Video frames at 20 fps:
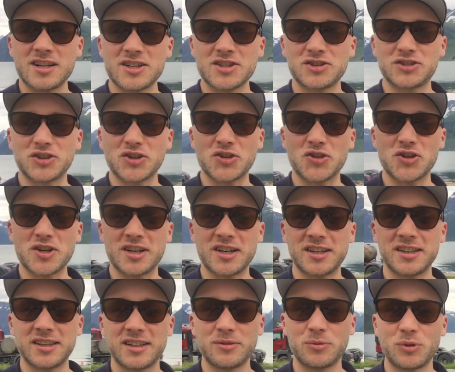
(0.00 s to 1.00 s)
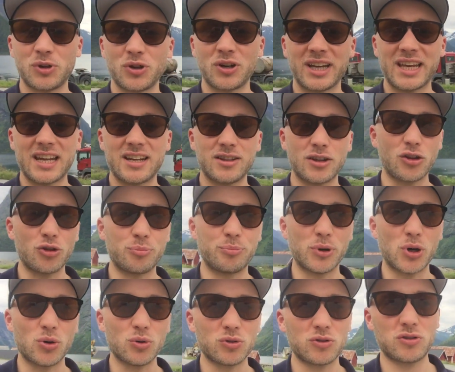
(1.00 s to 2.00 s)
So we're gonna get another
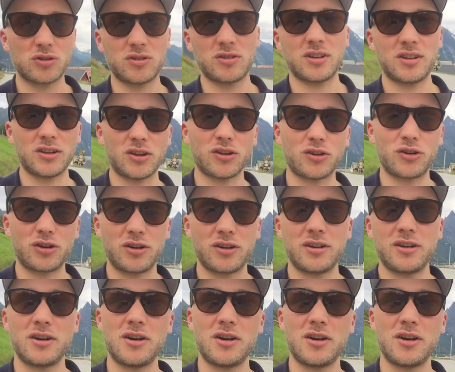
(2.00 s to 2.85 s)
boat, another